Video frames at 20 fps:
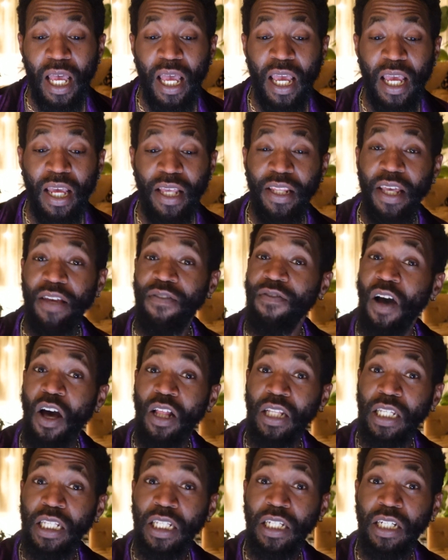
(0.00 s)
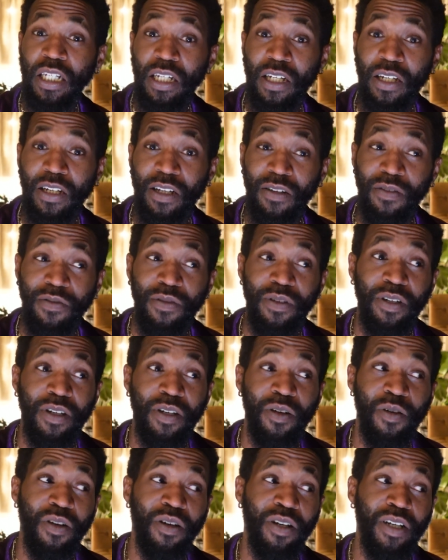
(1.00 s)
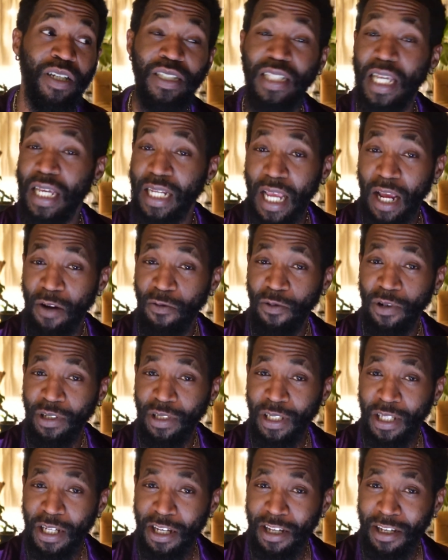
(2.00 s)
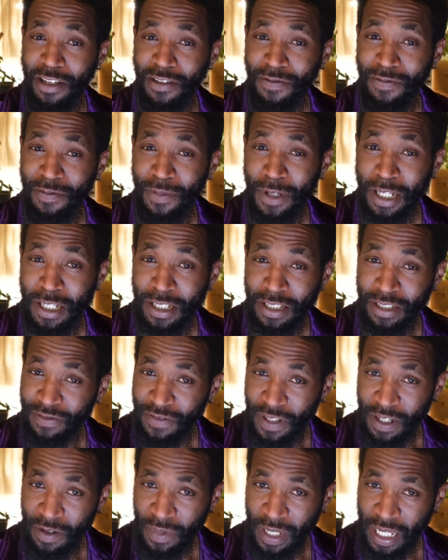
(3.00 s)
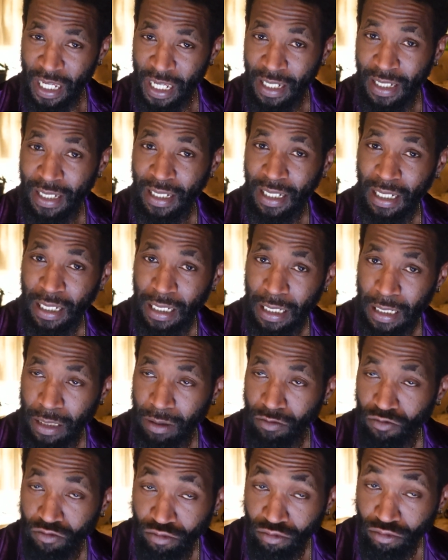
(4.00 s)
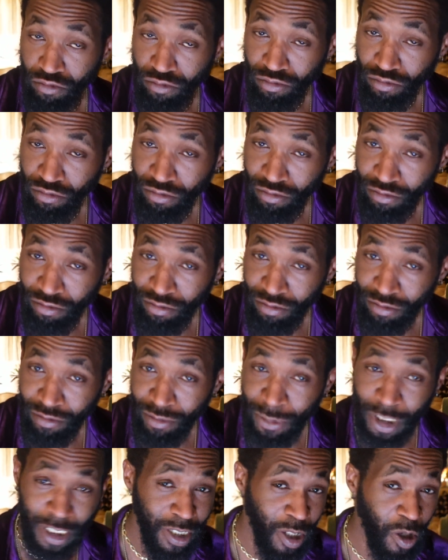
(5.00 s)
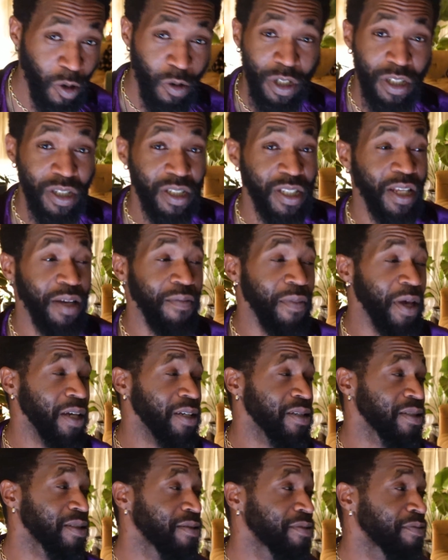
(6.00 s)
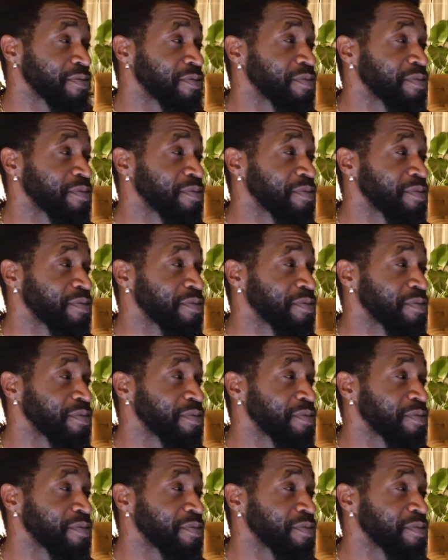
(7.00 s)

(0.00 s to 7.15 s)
and they fall in love? Is that not real love because of their beginning? These are questions I'm asking.